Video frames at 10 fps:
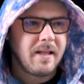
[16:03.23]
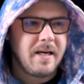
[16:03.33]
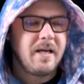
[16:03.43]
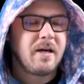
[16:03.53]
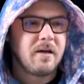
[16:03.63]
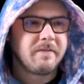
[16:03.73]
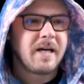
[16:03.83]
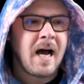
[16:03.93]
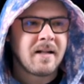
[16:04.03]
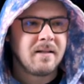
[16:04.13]
that he could have
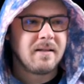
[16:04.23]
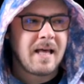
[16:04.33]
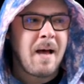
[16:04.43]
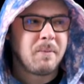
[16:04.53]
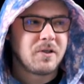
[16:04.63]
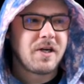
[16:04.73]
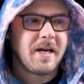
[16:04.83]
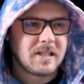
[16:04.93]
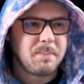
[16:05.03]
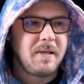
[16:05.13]
gotten that much
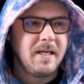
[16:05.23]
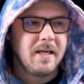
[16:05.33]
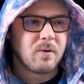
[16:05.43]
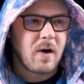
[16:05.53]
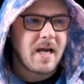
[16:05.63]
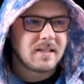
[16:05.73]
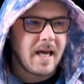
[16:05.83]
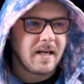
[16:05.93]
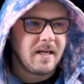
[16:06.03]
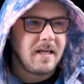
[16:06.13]
X P, right?
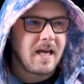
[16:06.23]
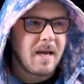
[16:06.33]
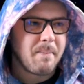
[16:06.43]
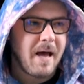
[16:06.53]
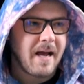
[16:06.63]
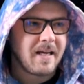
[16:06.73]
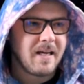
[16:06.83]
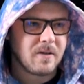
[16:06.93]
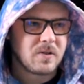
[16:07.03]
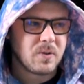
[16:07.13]
And then he came back
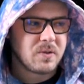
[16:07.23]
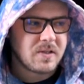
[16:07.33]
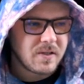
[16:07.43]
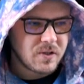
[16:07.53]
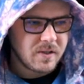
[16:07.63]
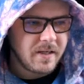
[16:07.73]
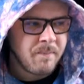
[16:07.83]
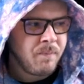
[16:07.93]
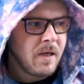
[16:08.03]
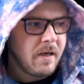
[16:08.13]
here. So
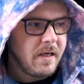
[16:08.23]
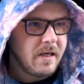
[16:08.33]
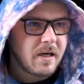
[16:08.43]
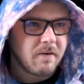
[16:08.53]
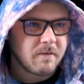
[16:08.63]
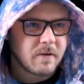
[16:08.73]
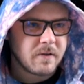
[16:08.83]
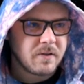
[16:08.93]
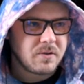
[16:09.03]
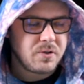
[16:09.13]
essentially, he
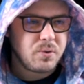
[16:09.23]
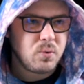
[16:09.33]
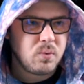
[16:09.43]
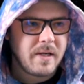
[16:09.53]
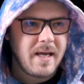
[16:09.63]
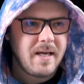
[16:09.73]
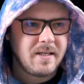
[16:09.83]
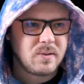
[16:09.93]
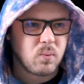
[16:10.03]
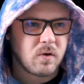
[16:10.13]
covered two
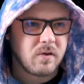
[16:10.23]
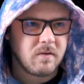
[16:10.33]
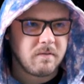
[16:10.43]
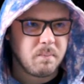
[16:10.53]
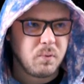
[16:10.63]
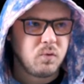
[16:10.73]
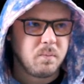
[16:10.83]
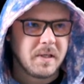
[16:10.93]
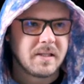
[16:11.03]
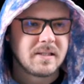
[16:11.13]
days worth of
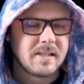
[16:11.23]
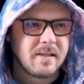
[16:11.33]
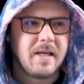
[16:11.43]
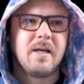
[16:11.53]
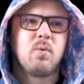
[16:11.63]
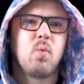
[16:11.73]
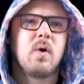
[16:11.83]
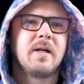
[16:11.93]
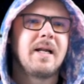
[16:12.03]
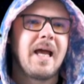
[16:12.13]
movement in
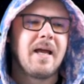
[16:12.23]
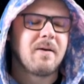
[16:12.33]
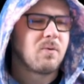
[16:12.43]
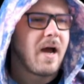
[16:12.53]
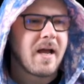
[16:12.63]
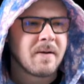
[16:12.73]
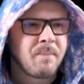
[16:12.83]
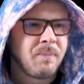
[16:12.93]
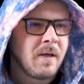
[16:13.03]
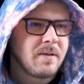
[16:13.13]
one day, right?
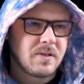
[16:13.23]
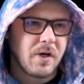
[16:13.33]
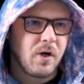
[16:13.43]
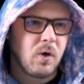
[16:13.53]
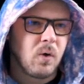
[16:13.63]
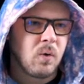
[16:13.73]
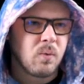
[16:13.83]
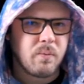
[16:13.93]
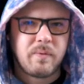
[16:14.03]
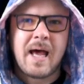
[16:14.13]

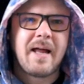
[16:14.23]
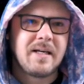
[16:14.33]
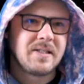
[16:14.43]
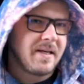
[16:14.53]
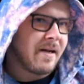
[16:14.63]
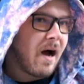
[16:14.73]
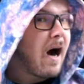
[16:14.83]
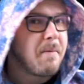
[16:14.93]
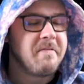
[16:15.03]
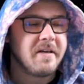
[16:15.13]
So that is an
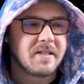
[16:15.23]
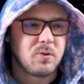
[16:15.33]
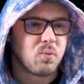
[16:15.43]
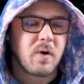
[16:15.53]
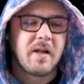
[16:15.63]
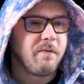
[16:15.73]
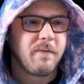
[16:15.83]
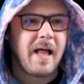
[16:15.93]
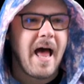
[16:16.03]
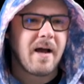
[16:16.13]
obvious red
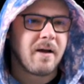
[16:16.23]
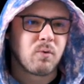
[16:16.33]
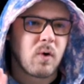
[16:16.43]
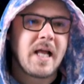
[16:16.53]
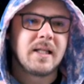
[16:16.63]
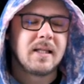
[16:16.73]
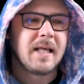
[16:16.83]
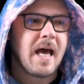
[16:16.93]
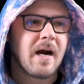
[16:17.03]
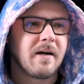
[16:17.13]
flag right
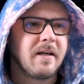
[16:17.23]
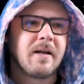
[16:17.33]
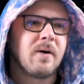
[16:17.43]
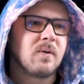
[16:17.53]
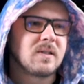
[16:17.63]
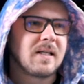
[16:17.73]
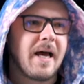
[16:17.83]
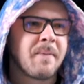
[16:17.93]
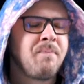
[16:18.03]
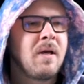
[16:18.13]
there. You know, it's
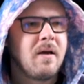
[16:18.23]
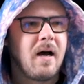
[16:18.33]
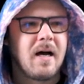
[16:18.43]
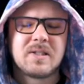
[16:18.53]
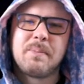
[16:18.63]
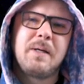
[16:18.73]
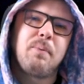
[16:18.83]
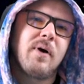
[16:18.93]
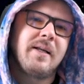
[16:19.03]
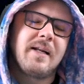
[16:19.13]
like uh, somebody
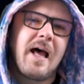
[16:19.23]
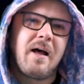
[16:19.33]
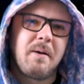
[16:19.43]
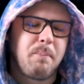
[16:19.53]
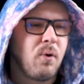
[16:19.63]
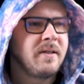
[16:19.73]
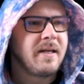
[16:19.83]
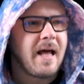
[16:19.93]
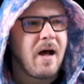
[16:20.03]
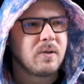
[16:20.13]
pointed out, uh,
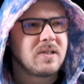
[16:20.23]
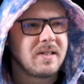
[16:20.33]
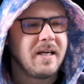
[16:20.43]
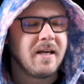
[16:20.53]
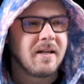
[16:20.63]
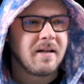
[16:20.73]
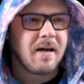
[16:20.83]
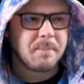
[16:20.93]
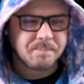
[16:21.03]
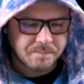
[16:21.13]
pointed out in...
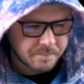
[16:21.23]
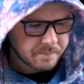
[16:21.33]
Um,